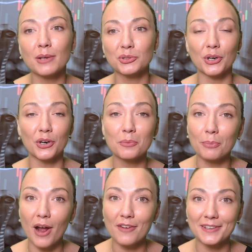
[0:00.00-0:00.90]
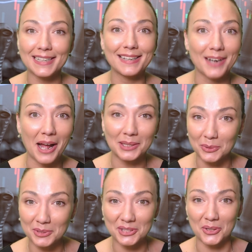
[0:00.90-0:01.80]
to earn profit and not
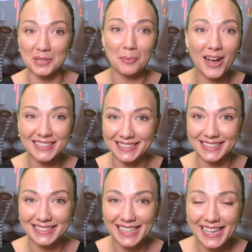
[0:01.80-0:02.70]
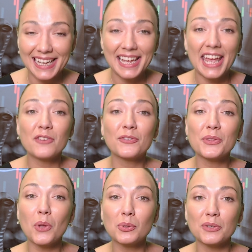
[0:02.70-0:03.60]
lose your deposit. And for
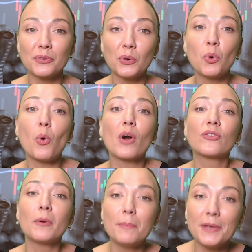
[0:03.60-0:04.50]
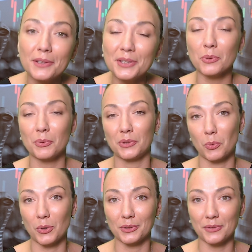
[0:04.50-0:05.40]
those of you who are familiar with the
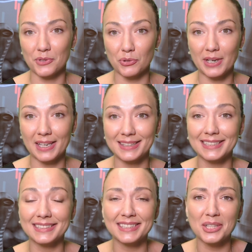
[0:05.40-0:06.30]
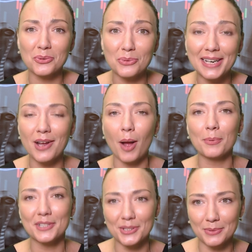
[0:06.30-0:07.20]
world of trading, this is a great
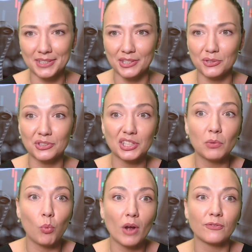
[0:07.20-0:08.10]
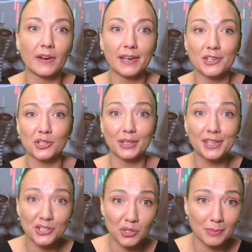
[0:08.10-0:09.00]
opportunity to see what financial
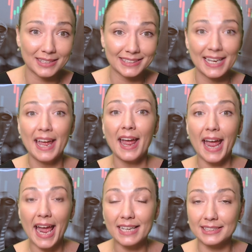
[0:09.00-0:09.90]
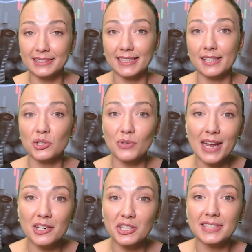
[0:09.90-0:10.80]
instruments, assets, and
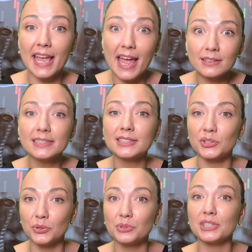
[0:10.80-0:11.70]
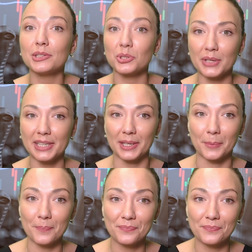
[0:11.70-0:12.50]
strategies analysts use in trading.